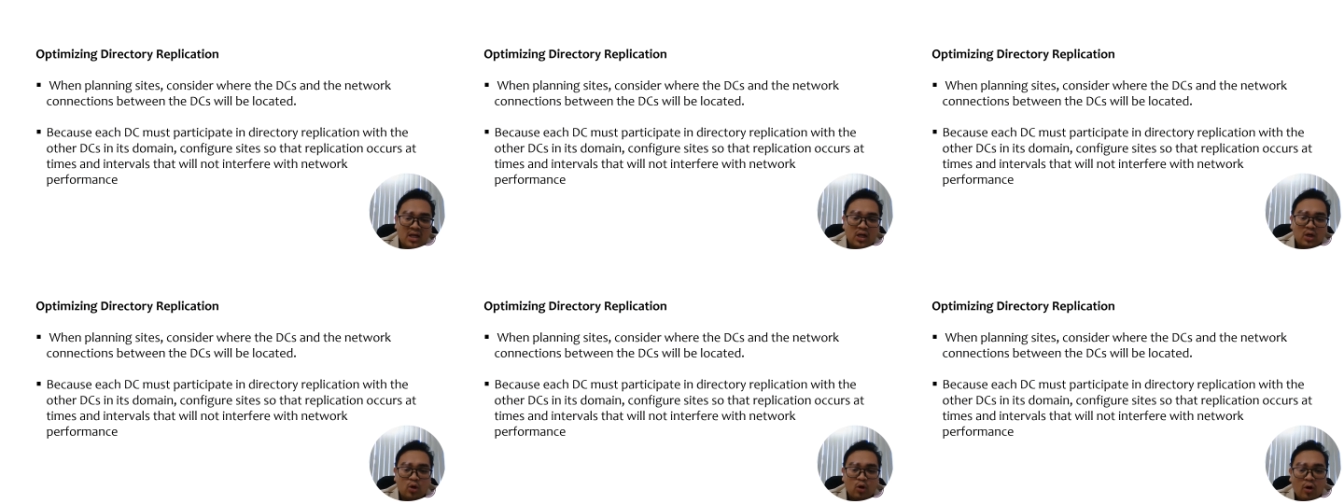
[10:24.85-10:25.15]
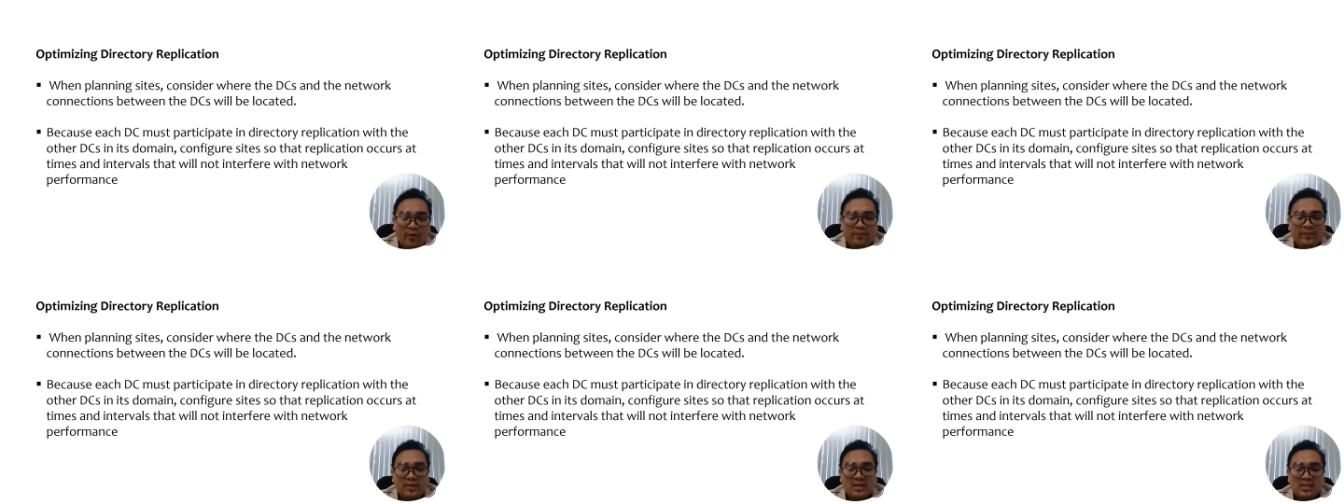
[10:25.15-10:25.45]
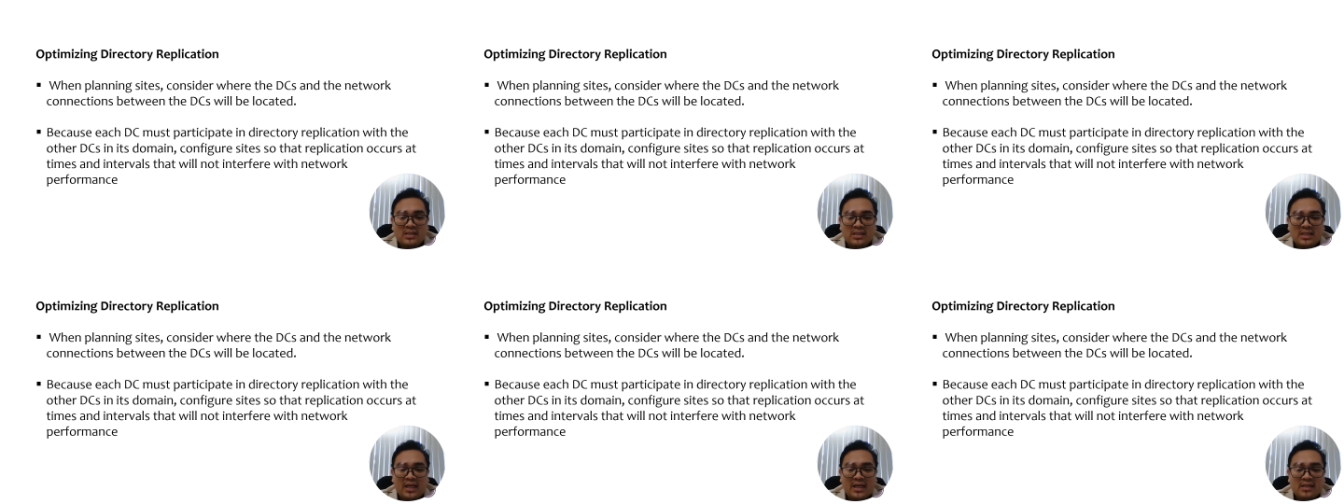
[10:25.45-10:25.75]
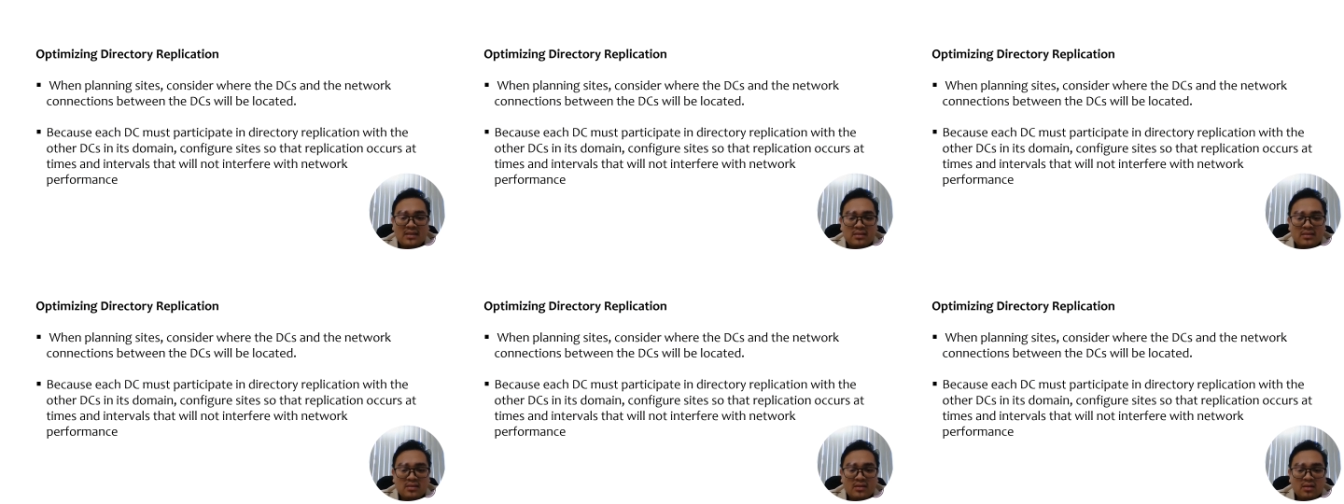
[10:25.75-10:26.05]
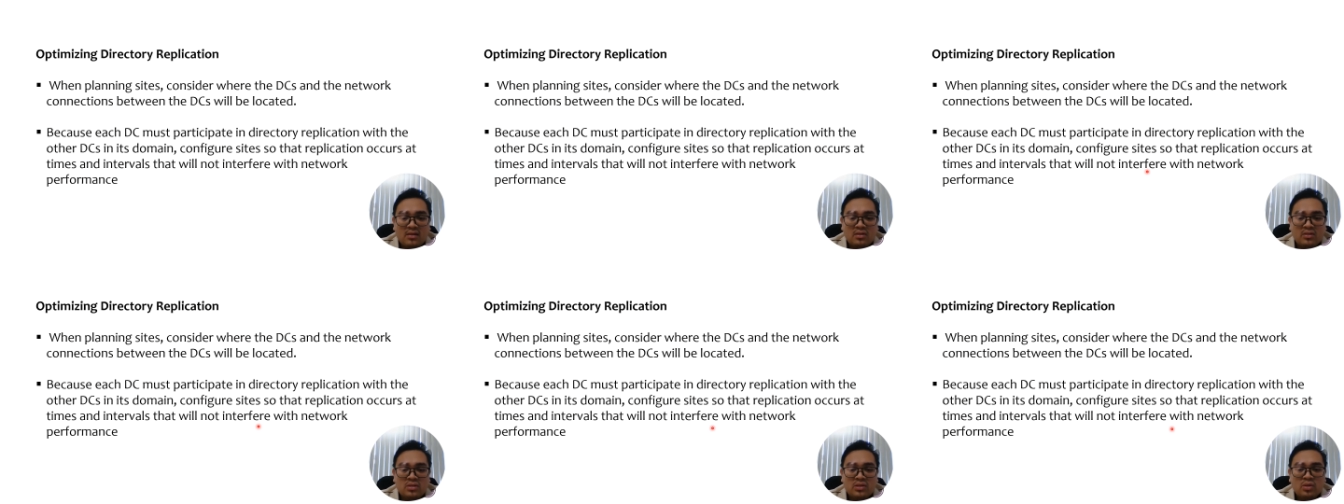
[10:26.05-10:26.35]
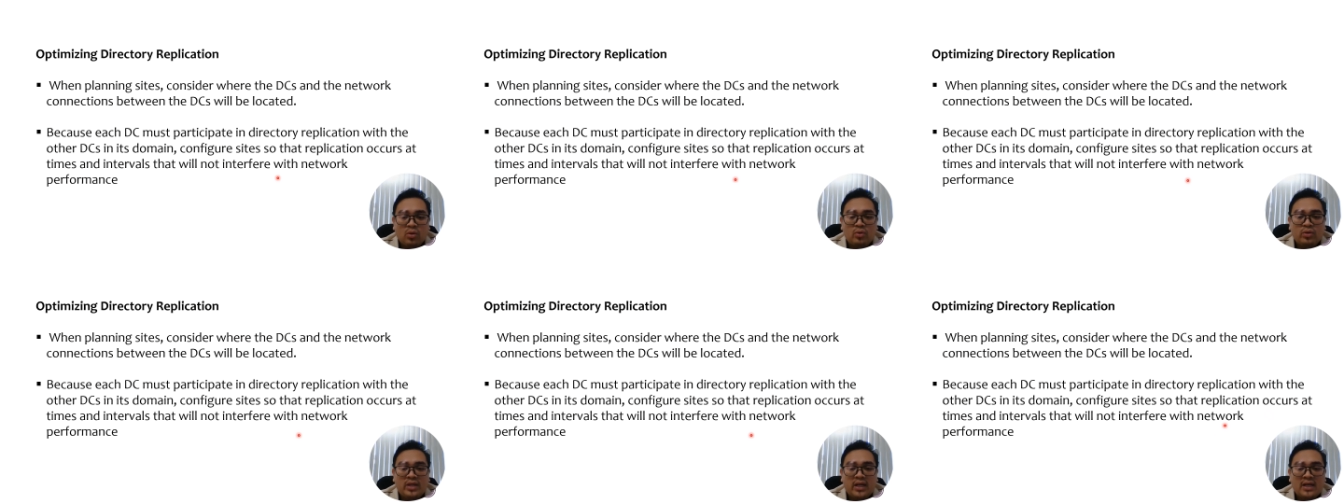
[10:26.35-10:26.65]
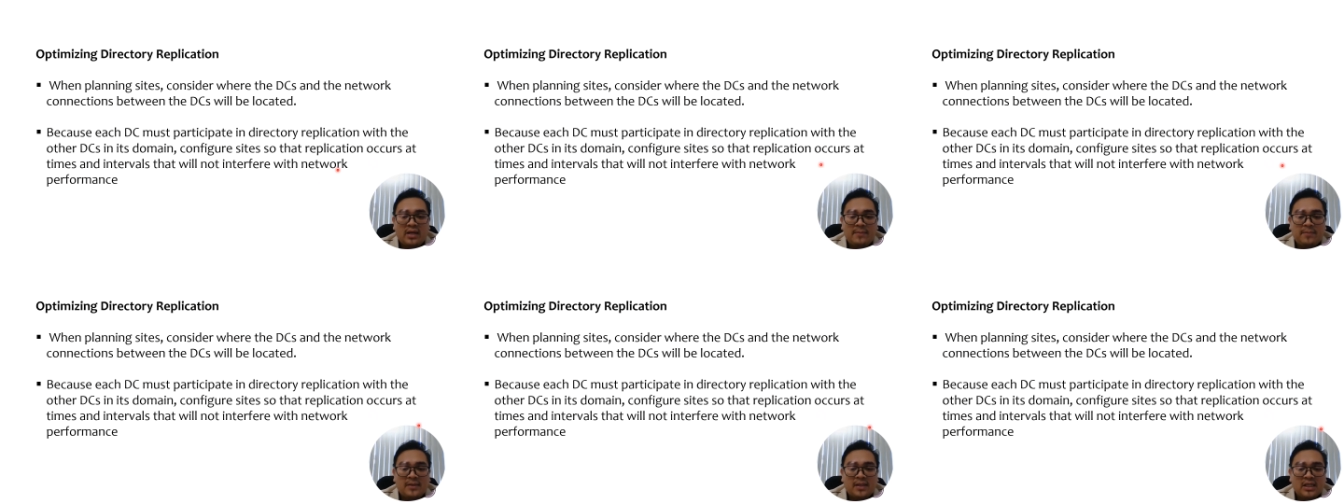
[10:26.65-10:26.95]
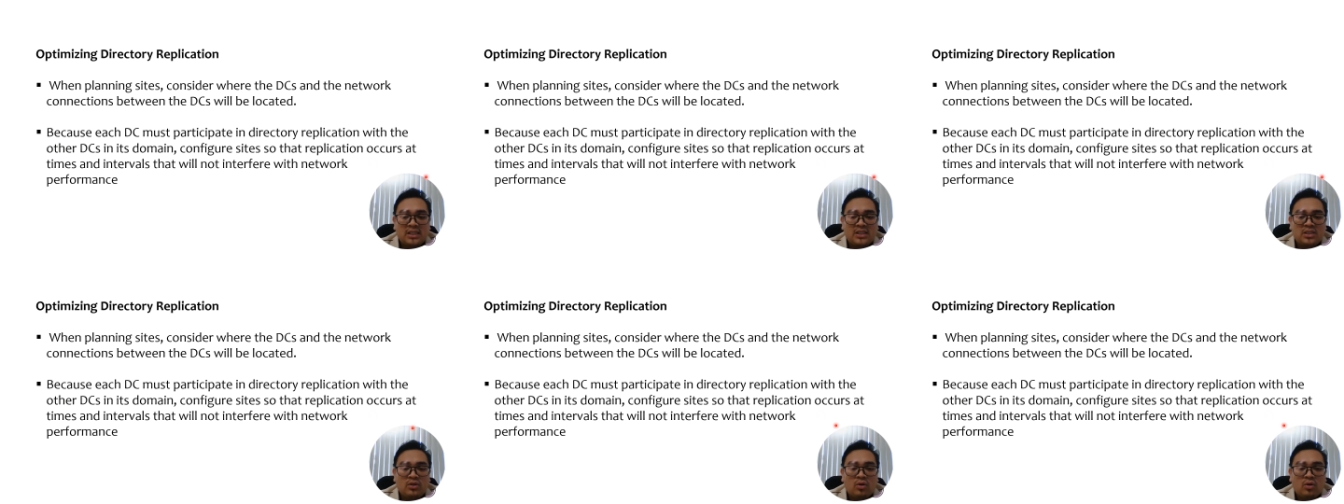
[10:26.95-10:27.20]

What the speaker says: Configure sites so that replication